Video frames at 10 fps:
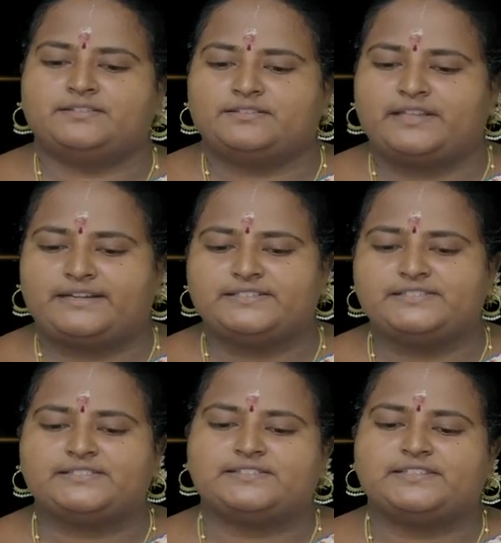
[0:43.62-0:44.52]
That
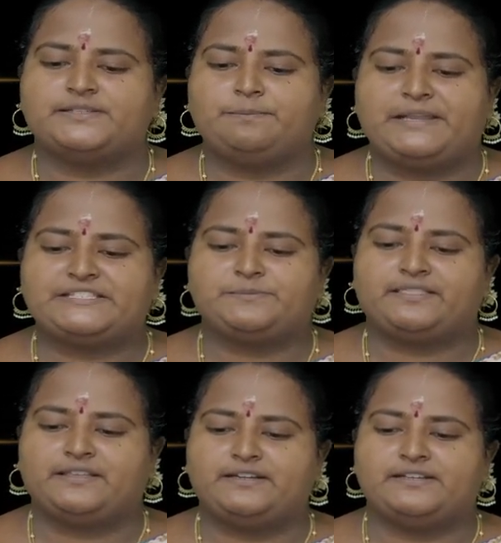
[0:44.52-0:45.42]
is, the Simplex
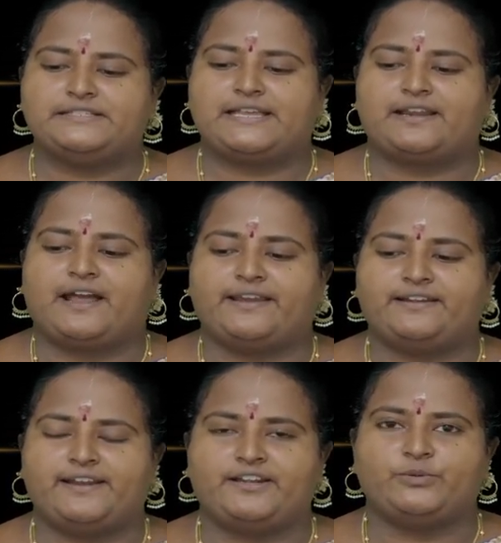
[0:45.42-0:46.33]
method is an
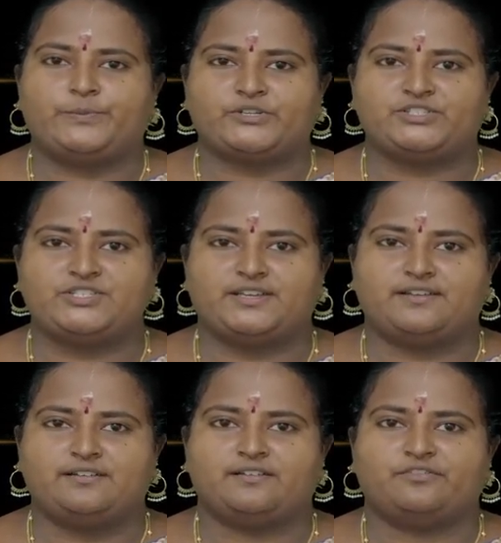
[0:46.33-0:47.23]
iterative
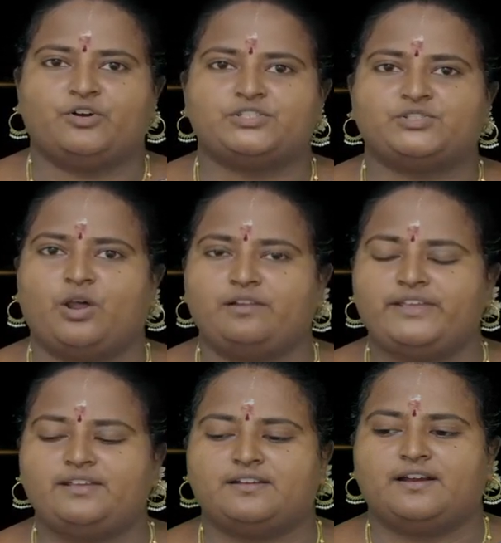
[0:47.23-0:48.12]
procedure for solving